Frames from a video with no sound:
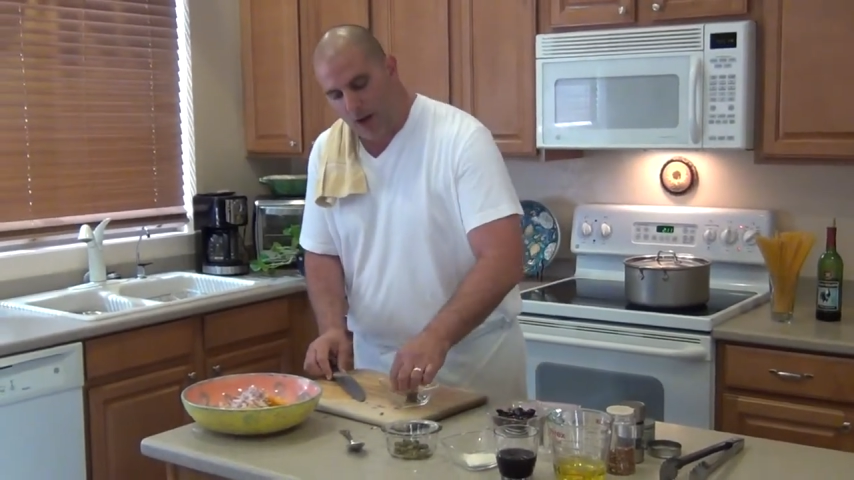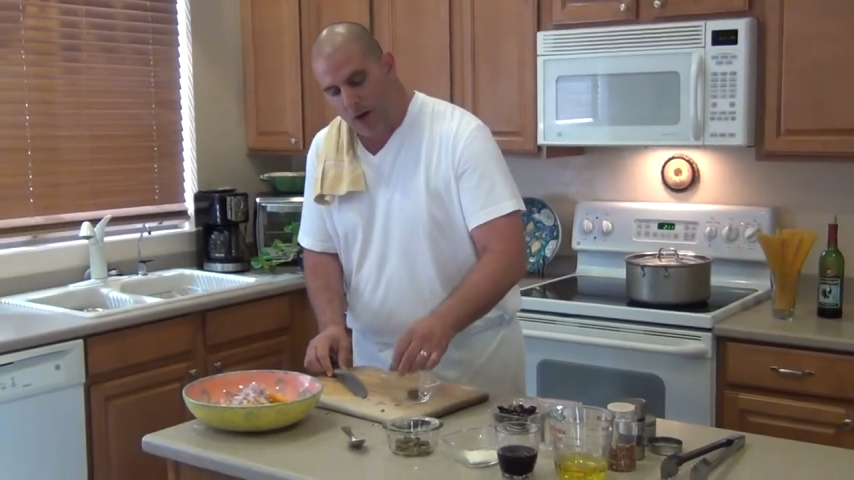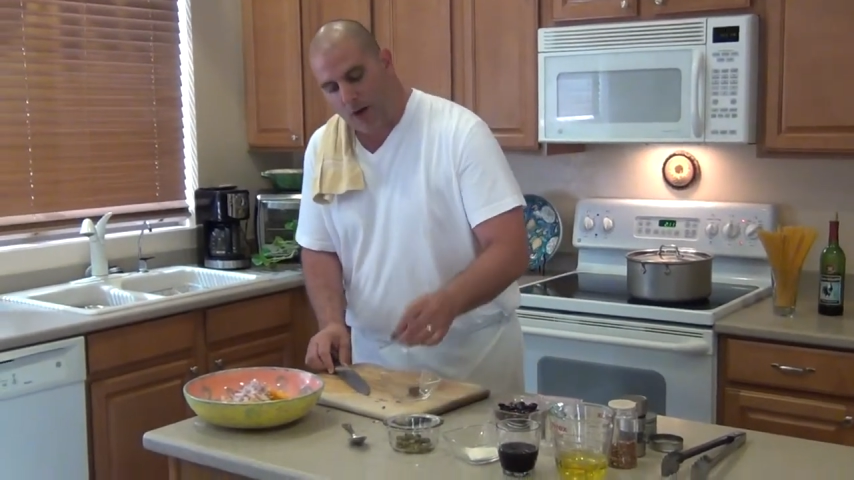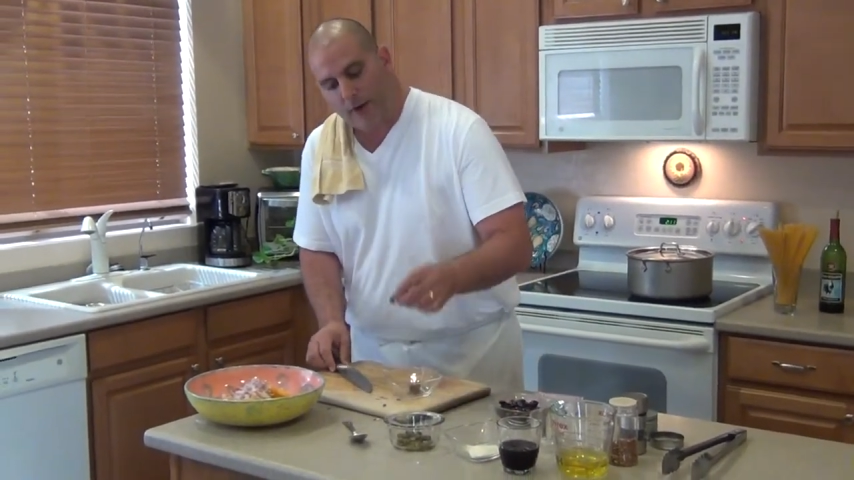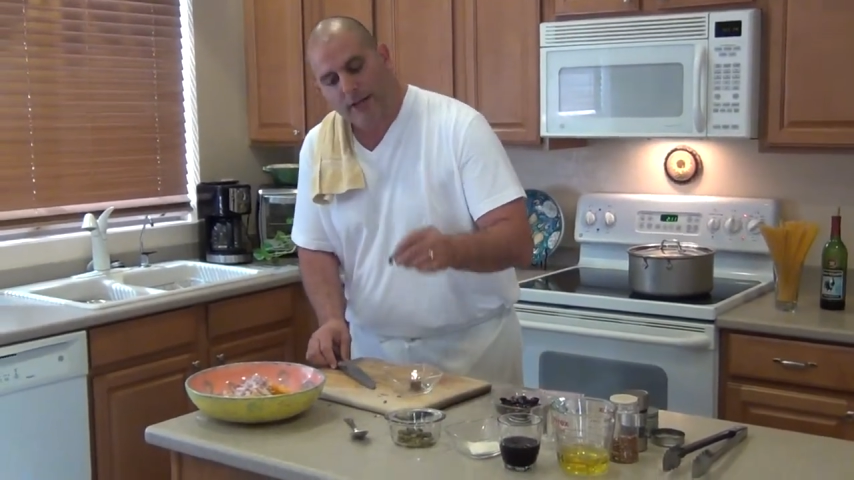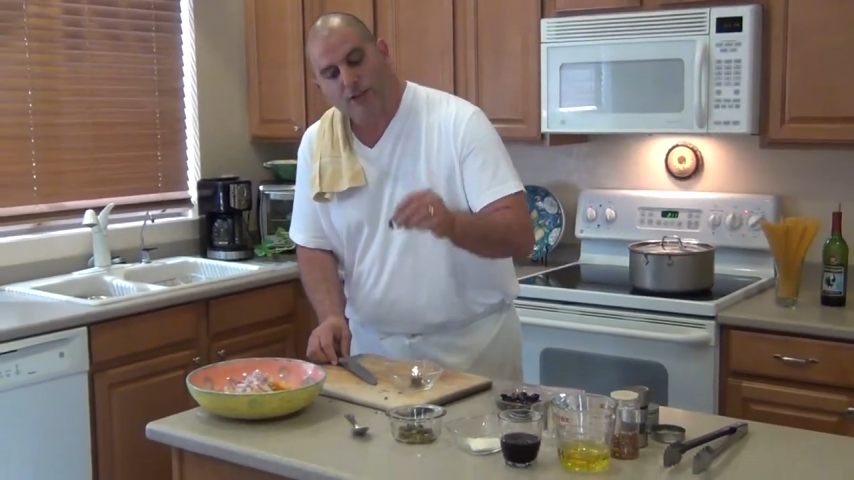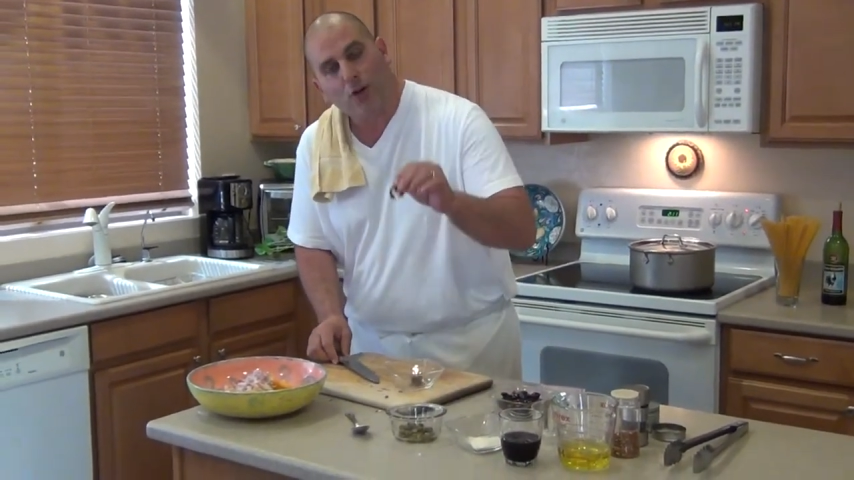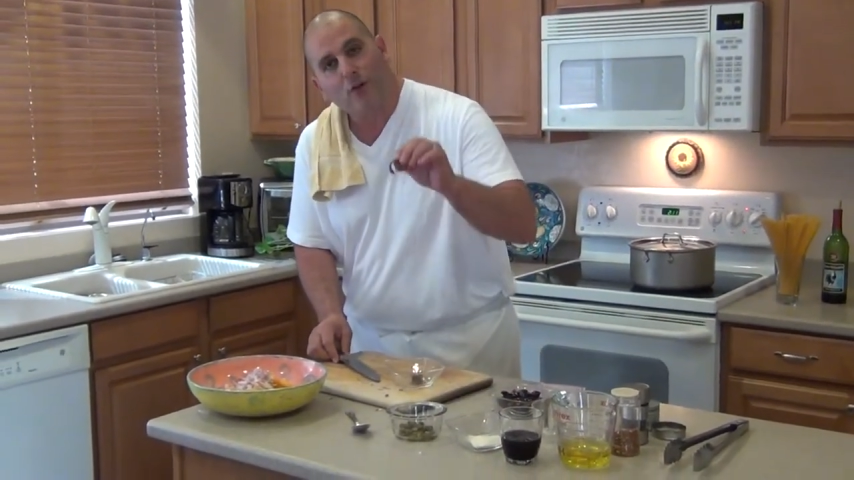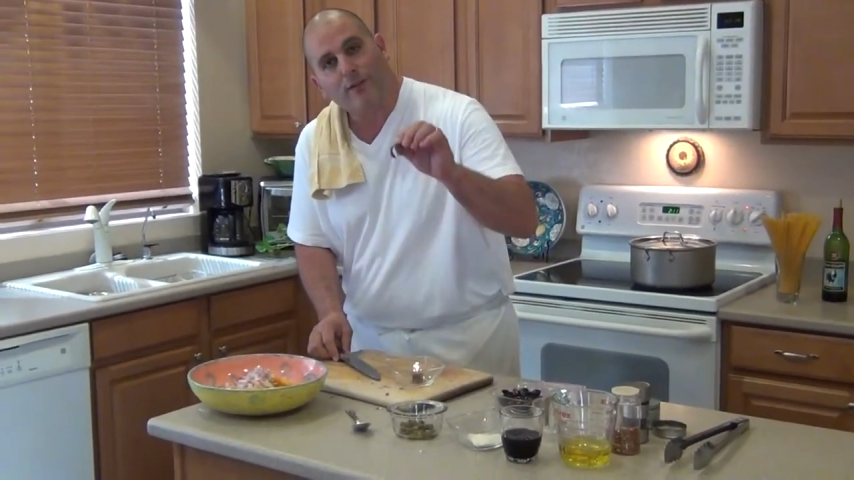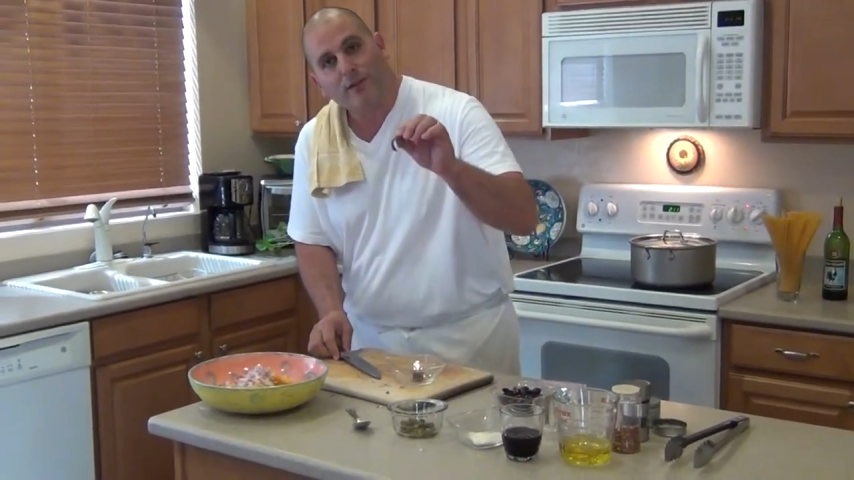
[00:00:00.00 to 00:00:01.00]
are
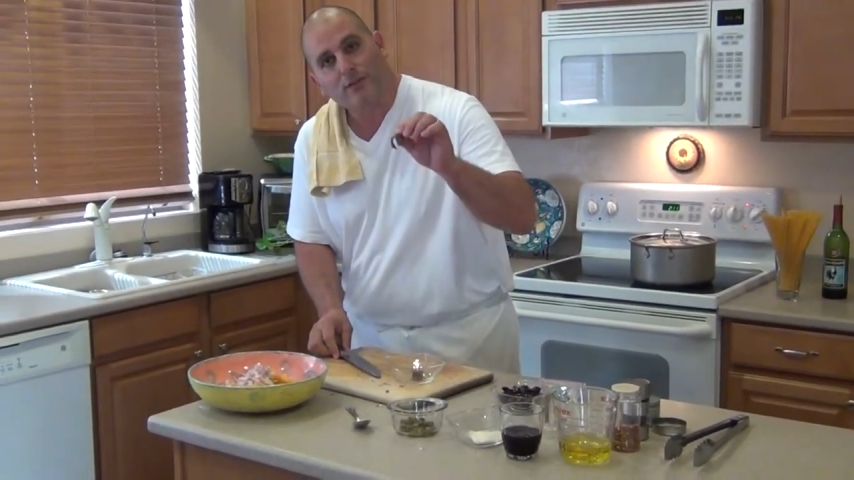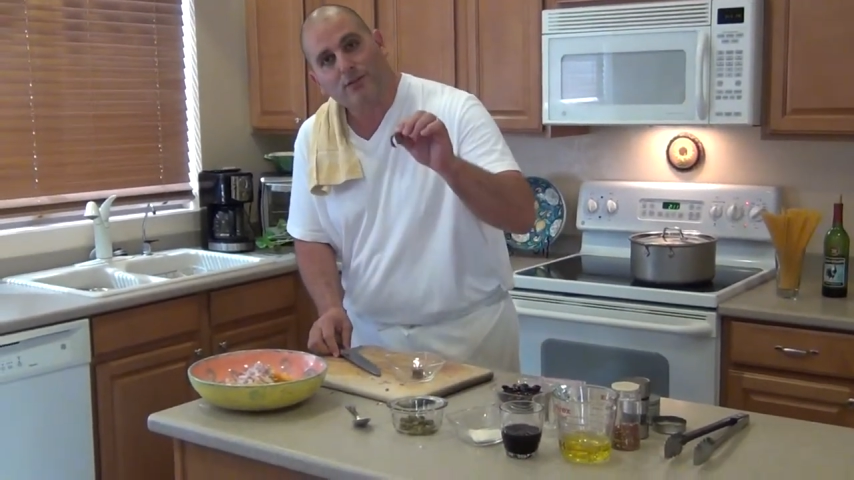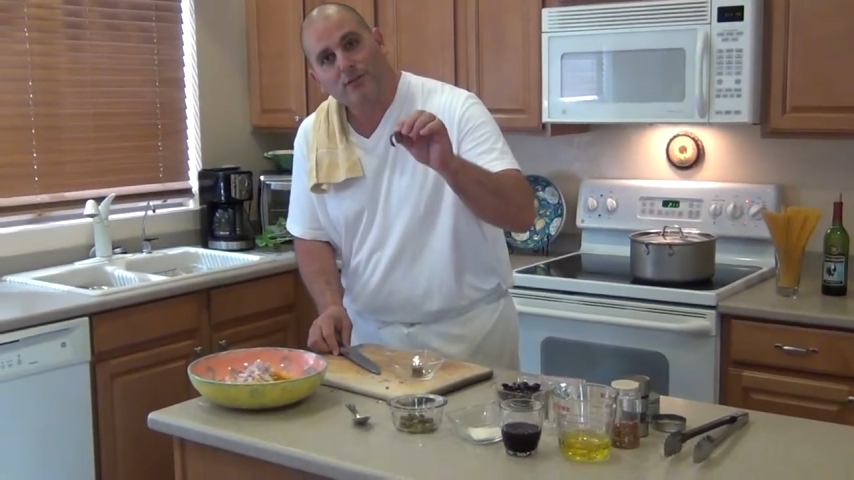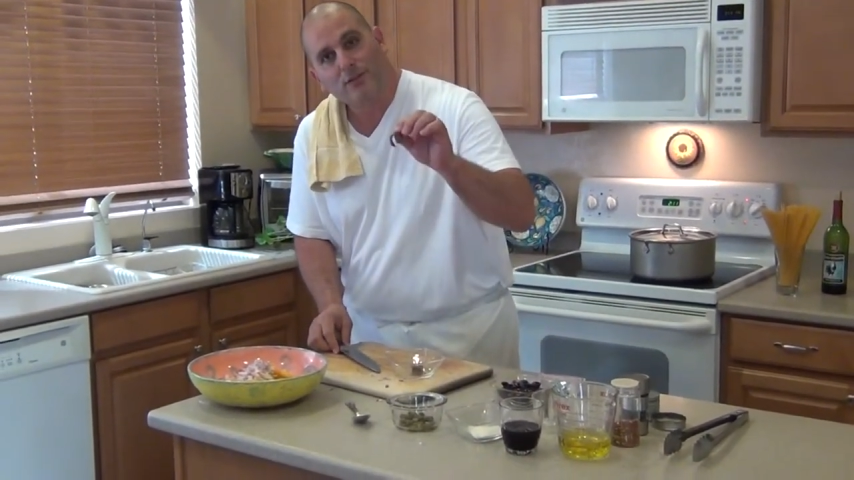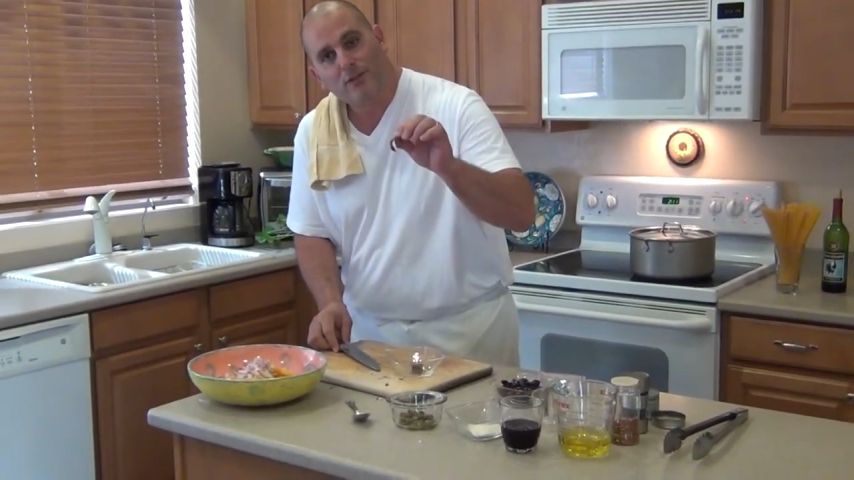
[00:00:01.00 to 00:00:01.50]
anchovies.